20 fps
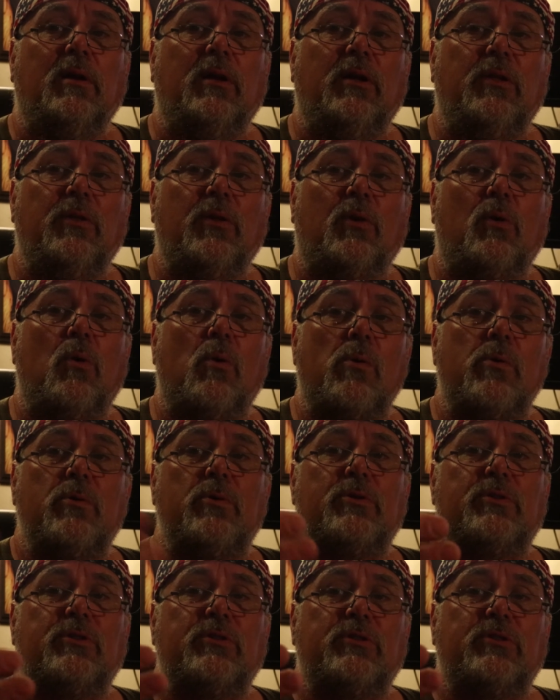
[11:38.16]
in the
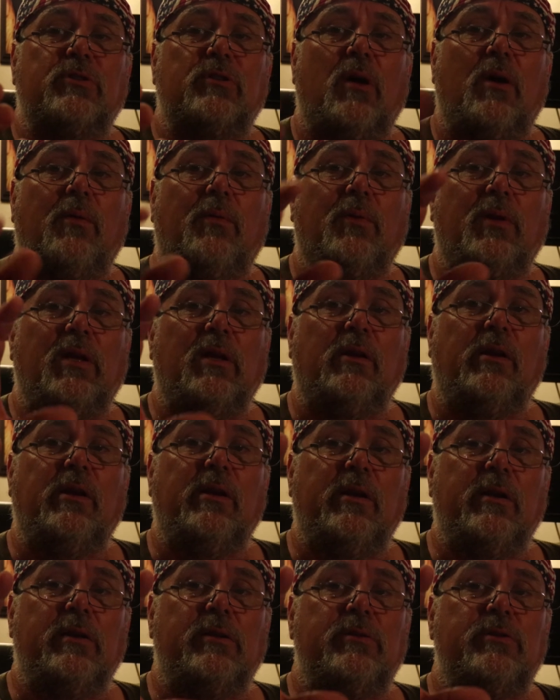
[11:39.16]
corners and stuff, and
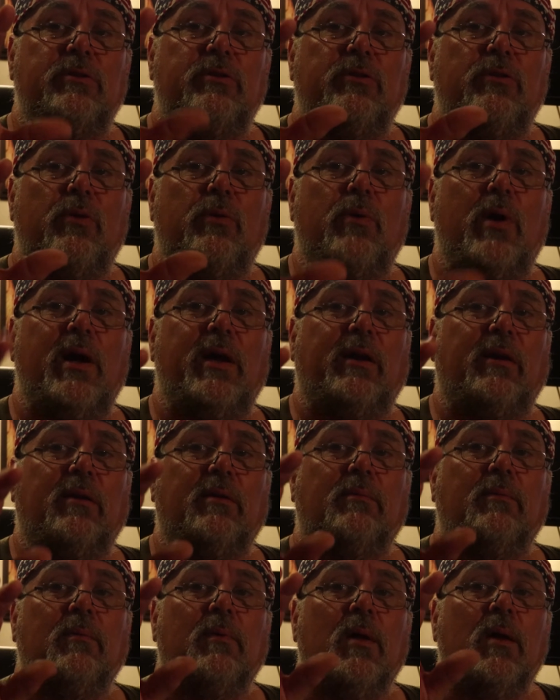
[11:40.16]
getting it to the
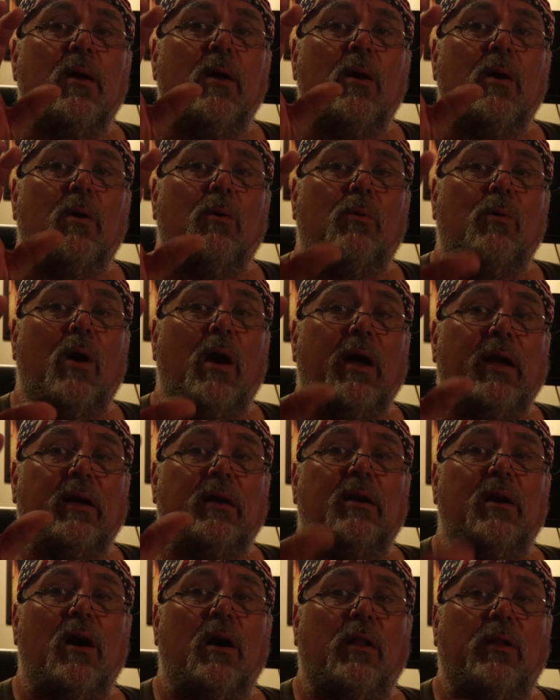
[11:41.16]

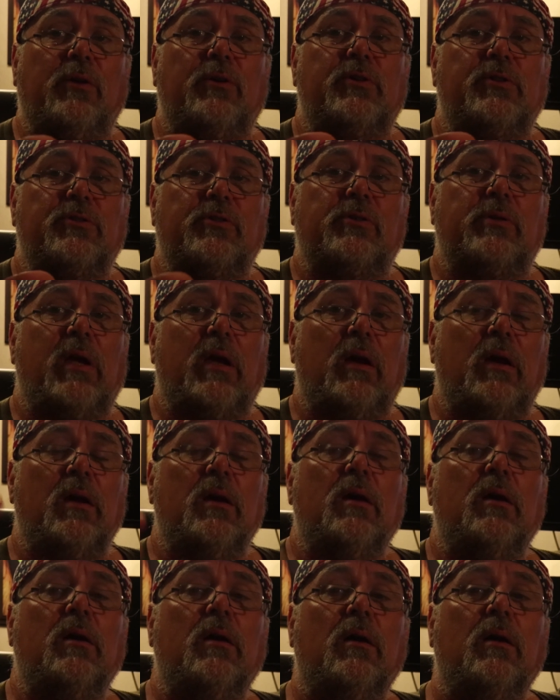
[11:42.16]
right colors, okay?